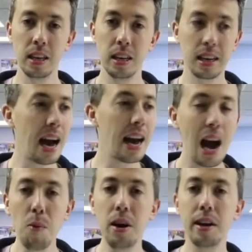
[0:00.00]
God,
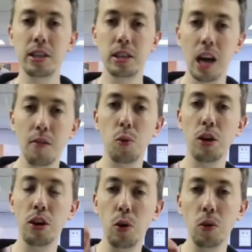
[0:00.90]
I want to discover
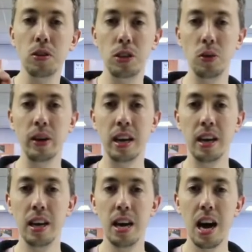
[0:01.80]
what you're doing.
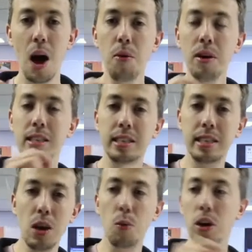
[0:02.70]
I want to
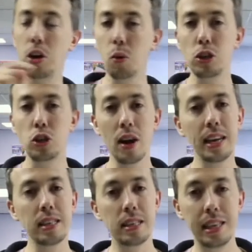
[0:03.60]
see what you're
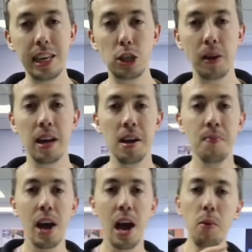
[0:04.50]
trying to teach me.
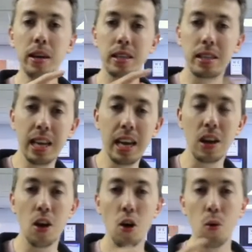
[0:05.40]
I want to see
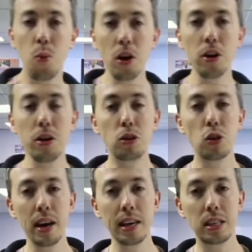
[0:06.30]
what are you
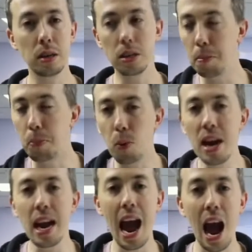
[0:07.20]
trying to
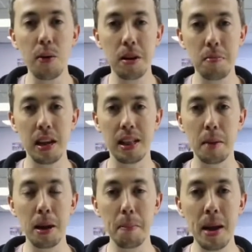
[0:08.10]
bring out in me that
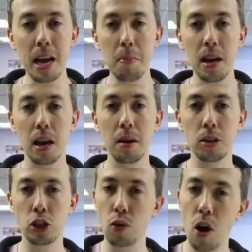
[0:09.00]
might make me a
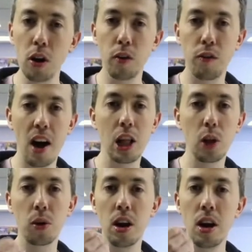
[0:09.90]
stronger
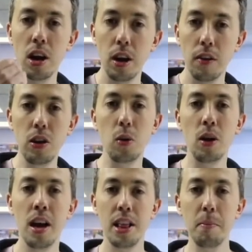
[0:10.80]
follower of you,
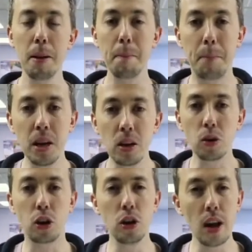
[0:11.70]
that might
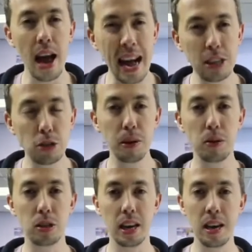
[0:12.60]
build good
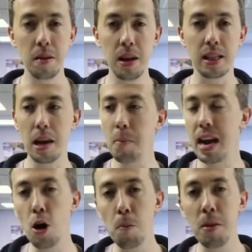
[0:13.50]
attributes in me, that might
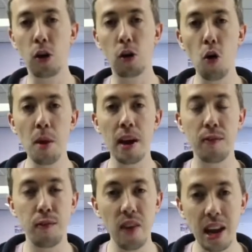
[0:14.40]
help me grow my
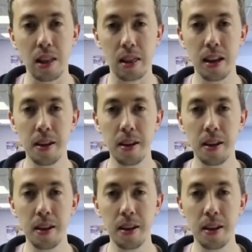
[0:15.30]
faith.